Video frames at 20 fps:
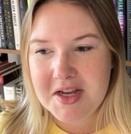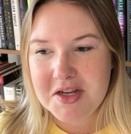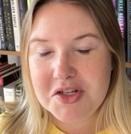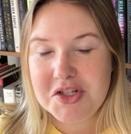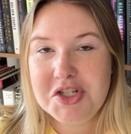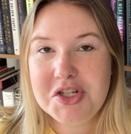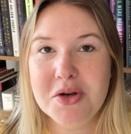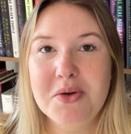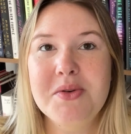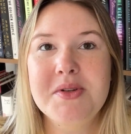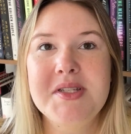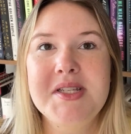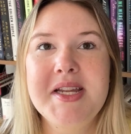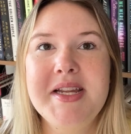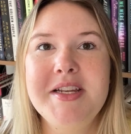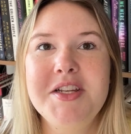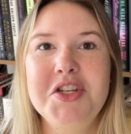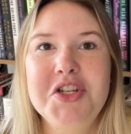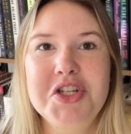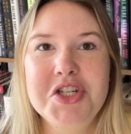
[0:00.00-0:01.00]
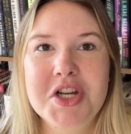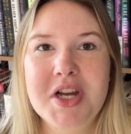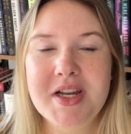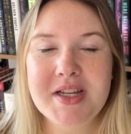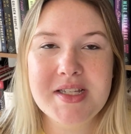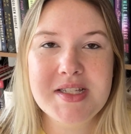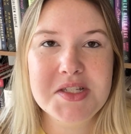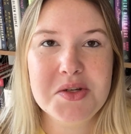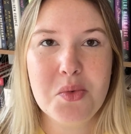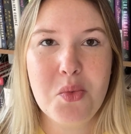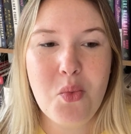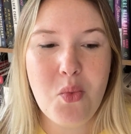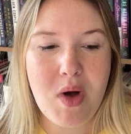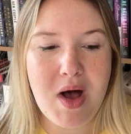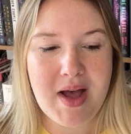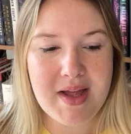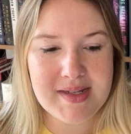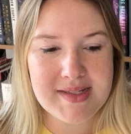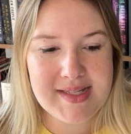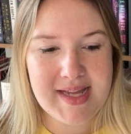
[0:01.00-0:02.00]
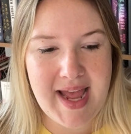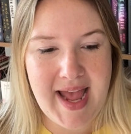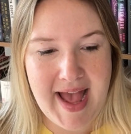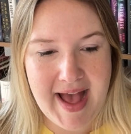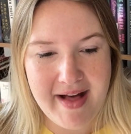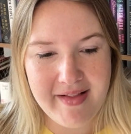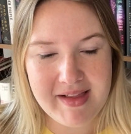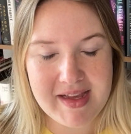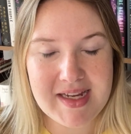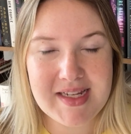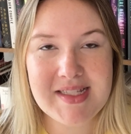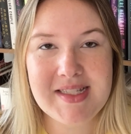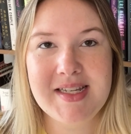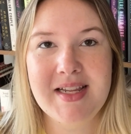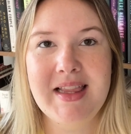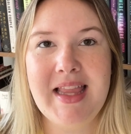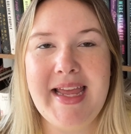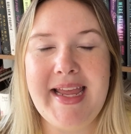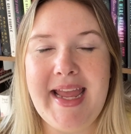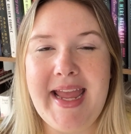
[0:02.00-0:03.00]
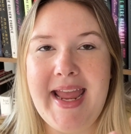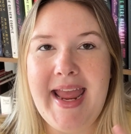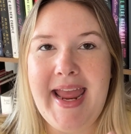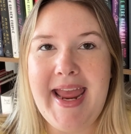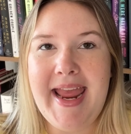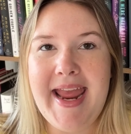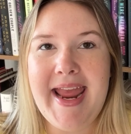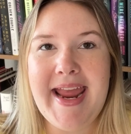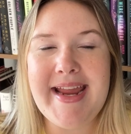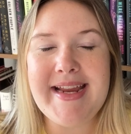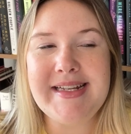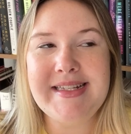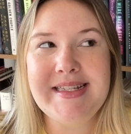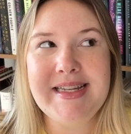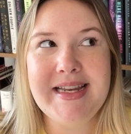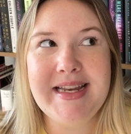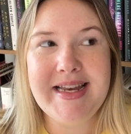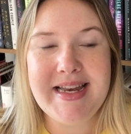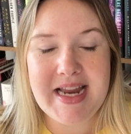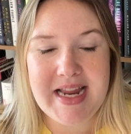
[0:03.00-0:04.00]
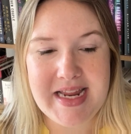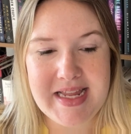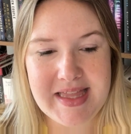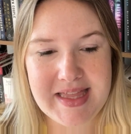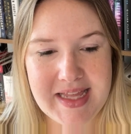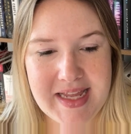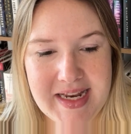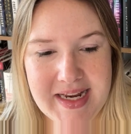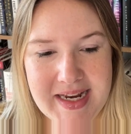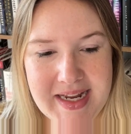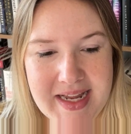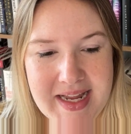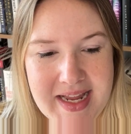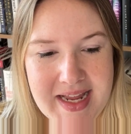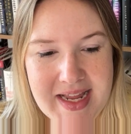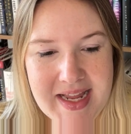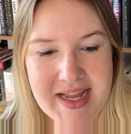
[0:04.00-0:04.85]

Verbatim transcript: Josie just wants Alex to like hate Nathan